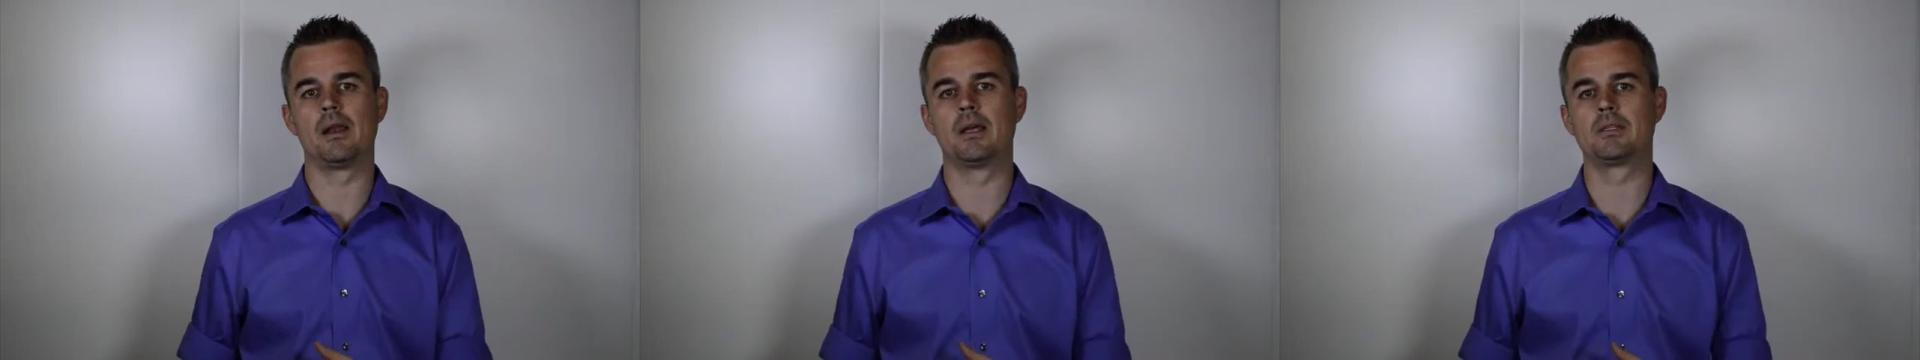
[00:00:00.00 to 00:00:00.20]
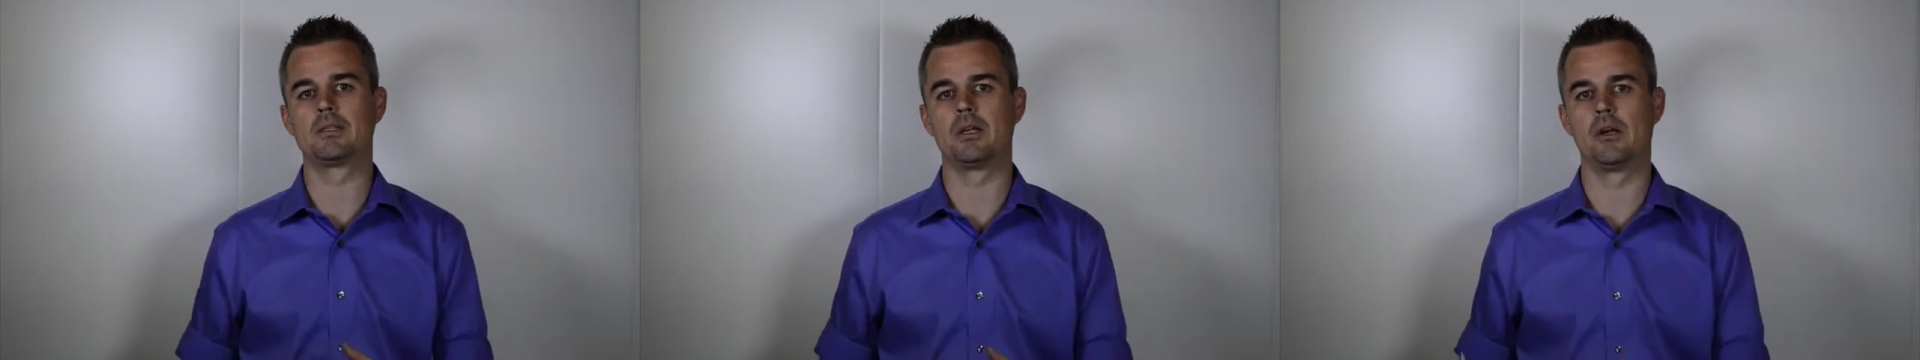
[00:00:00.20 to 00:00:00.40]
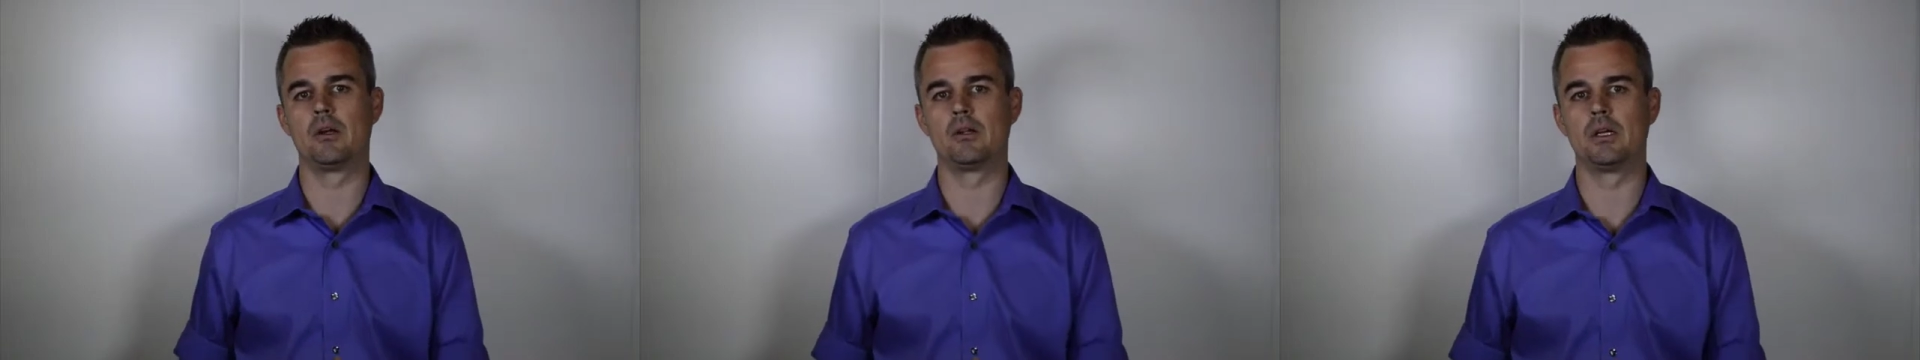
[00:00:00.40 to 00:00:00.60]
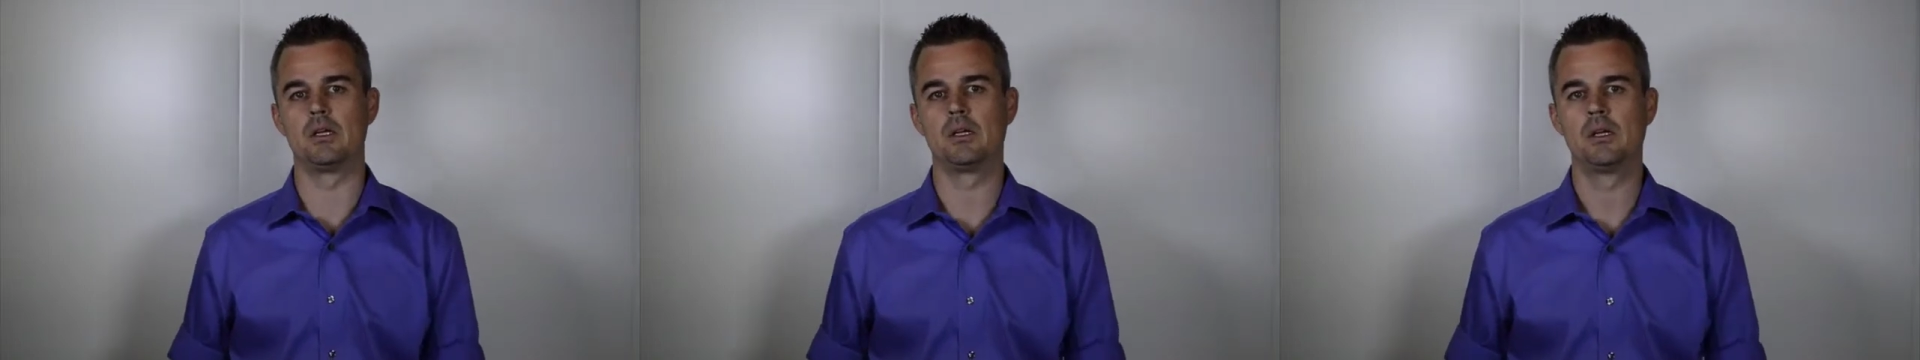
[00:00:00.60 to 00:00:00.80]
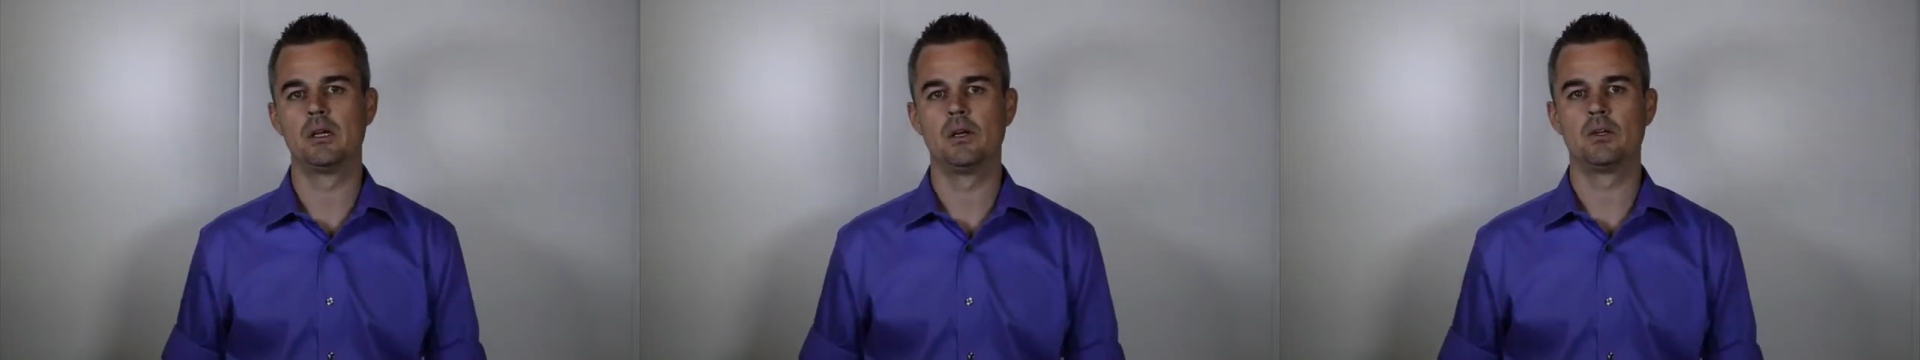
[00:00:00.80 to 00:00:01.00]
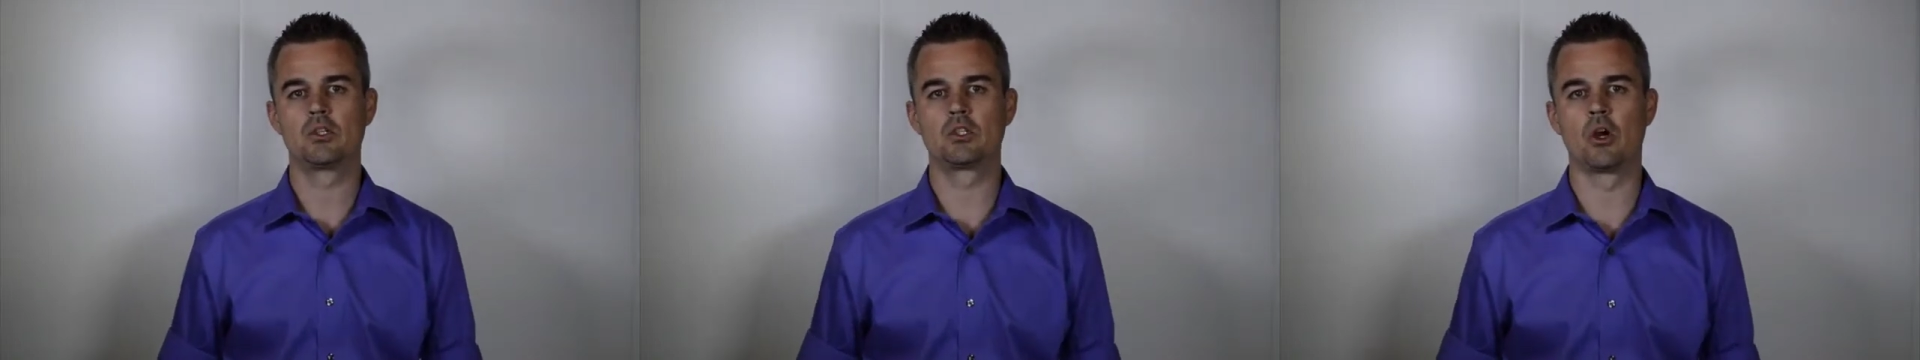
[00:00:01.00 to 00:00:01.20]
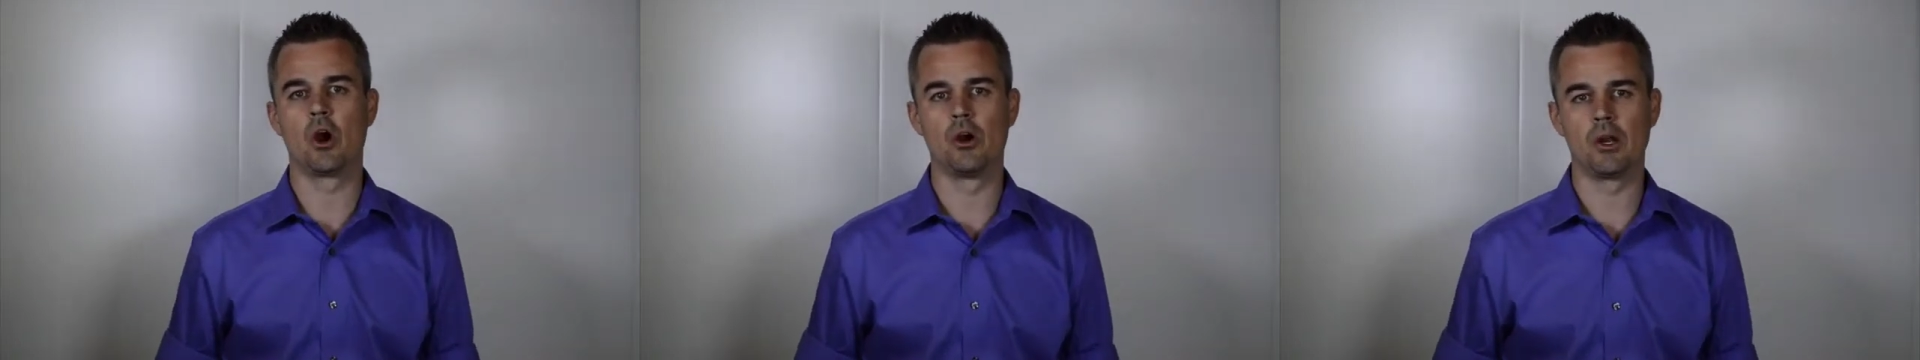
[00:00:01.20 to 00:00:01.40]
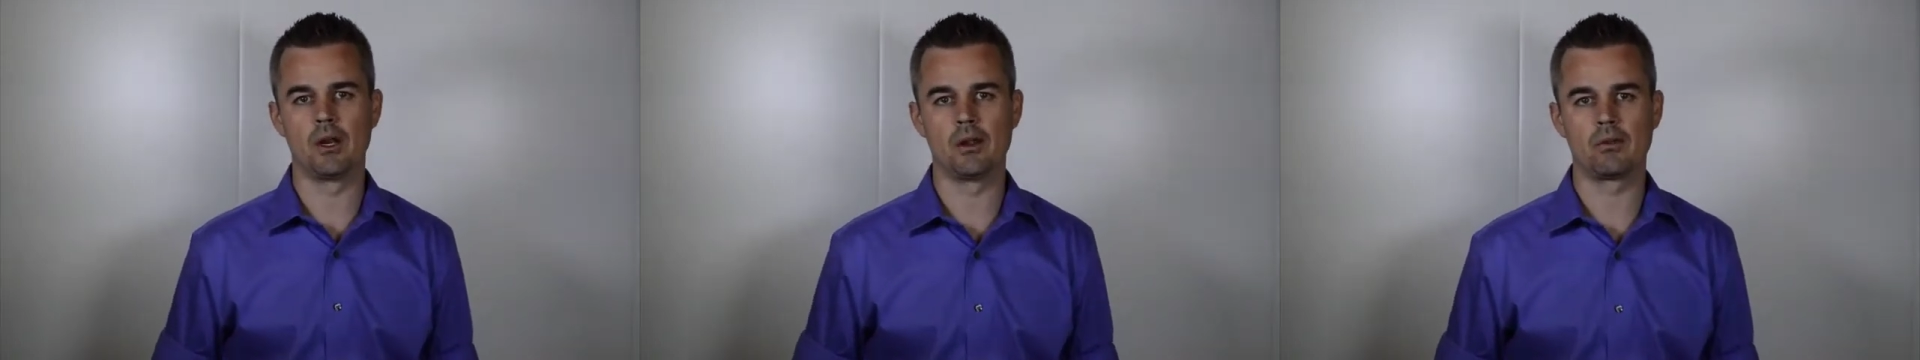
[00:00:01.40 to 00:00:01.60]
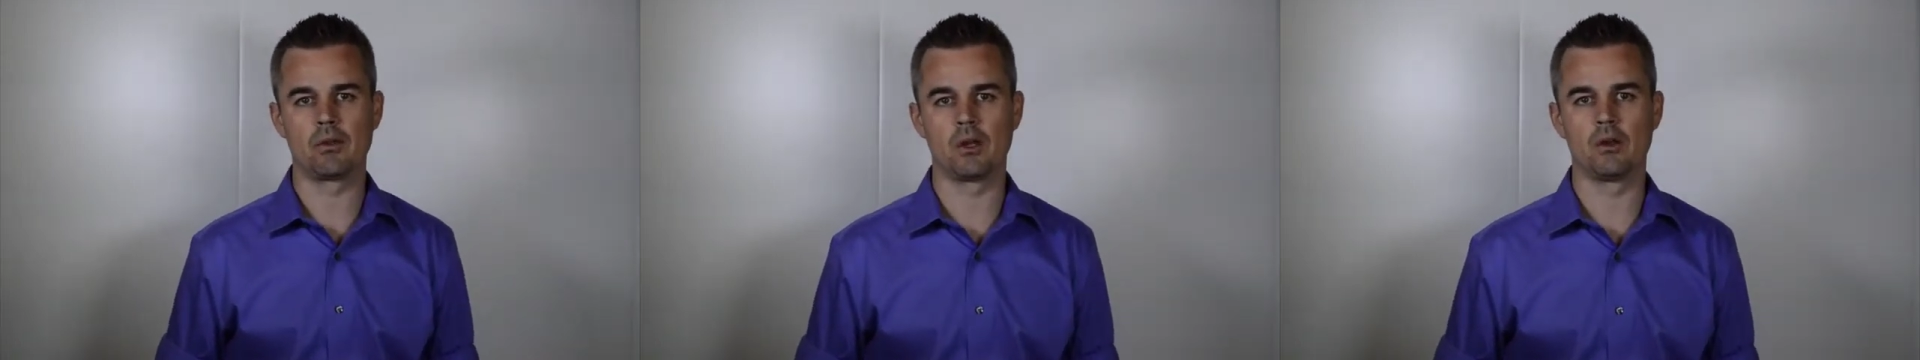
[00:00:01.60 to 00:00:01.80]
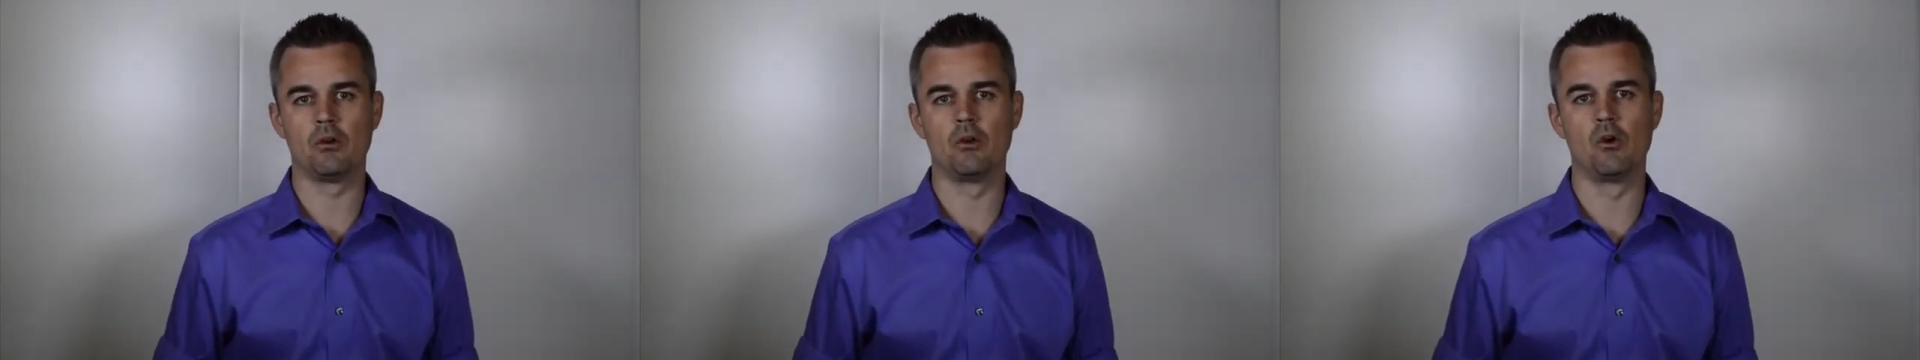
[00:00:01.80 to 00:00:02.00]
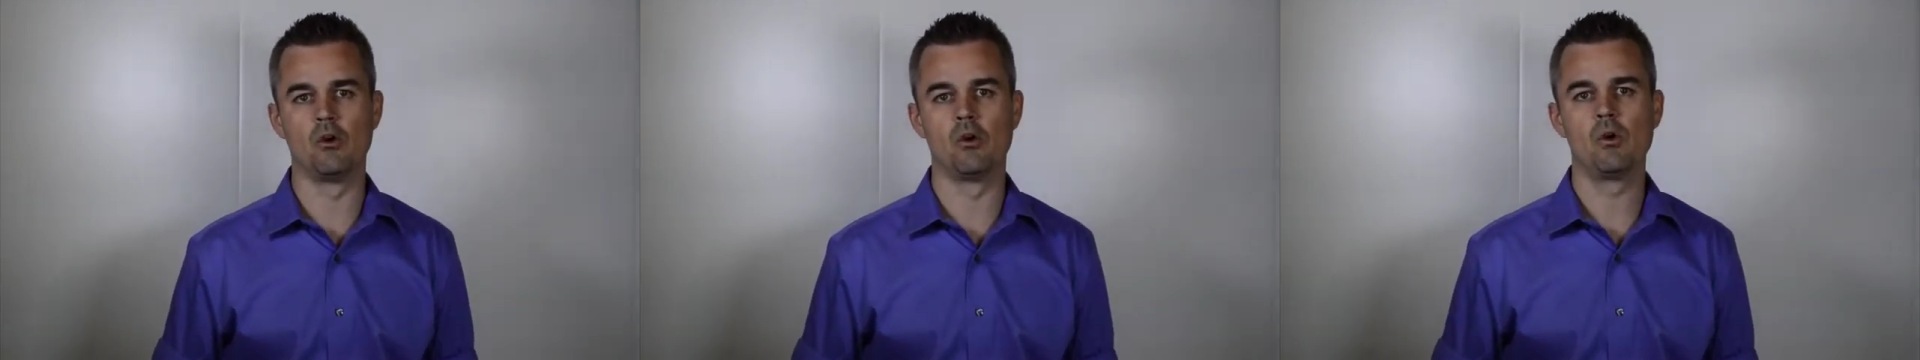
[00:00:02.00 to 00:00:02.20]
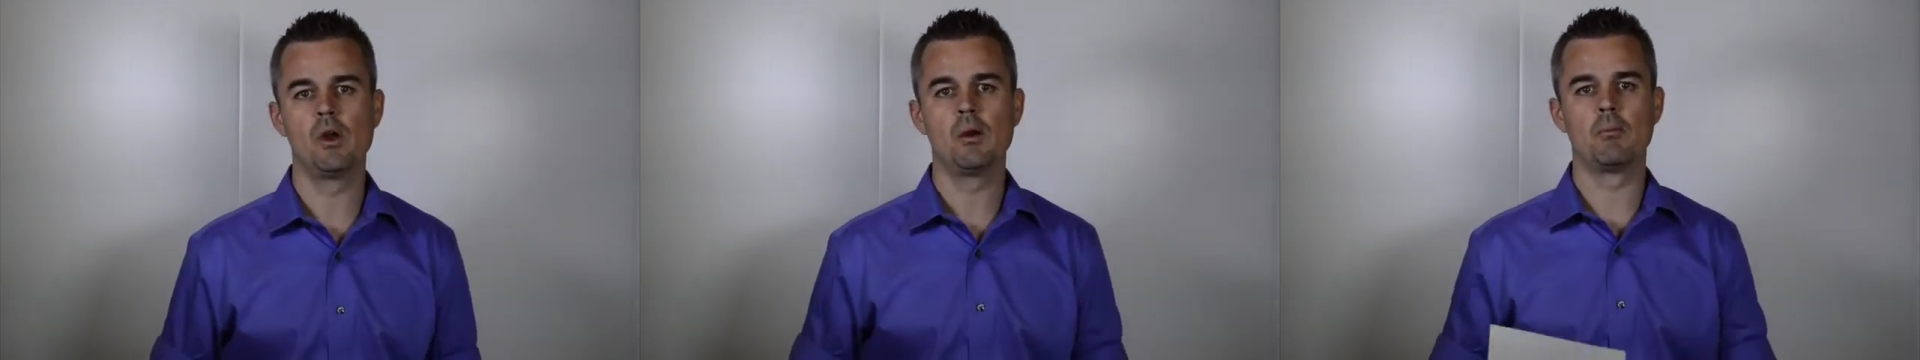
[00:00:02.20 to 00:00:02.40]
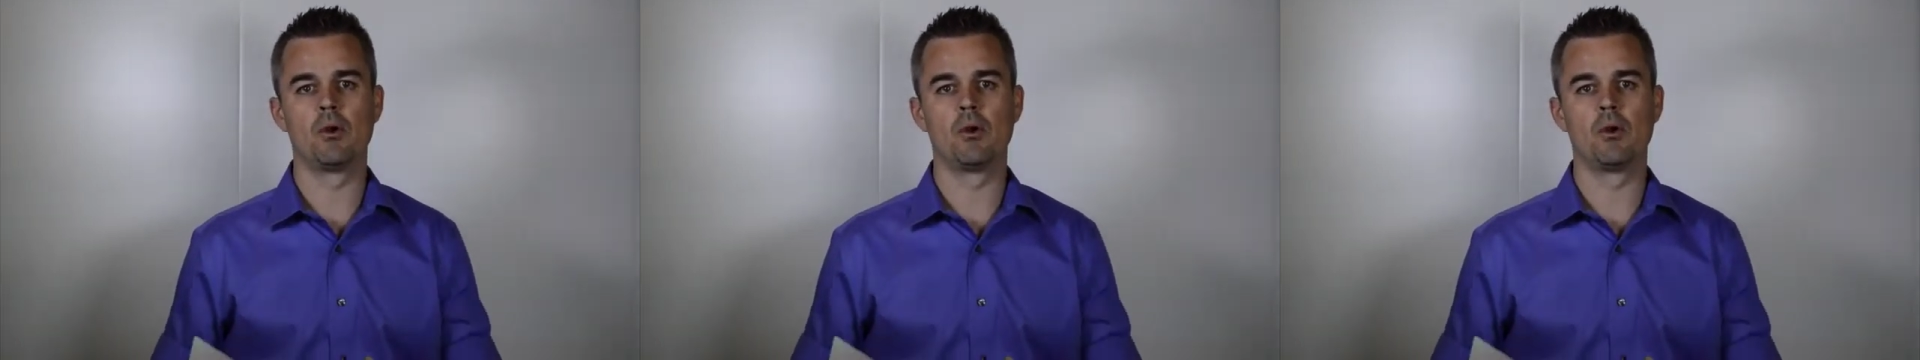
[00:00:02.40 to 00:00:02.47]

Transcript: necessarily start anything new,